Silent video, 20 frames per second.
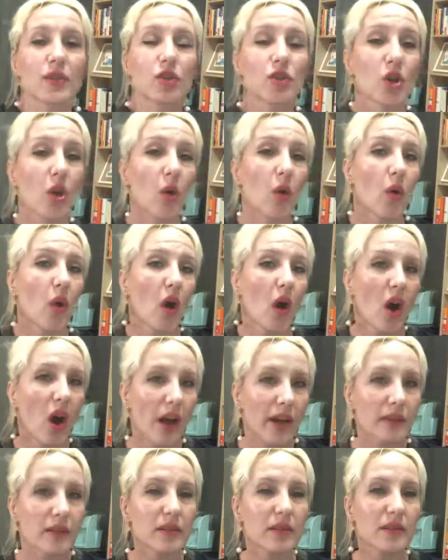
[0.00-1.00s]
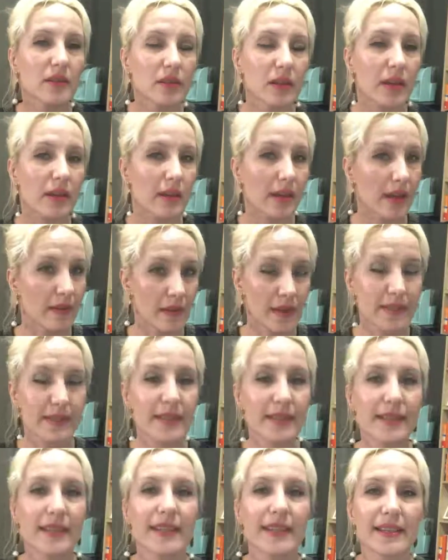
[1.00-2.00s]
So and this
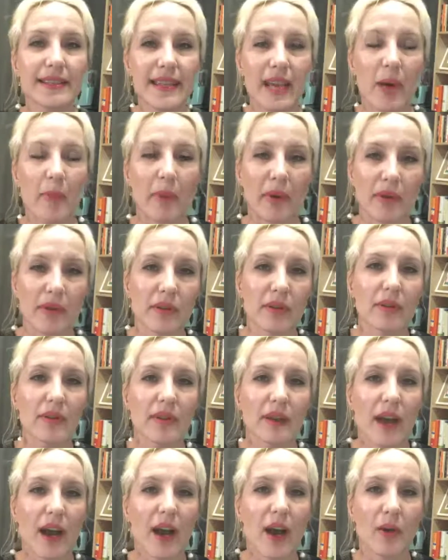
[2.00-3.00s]
is an example,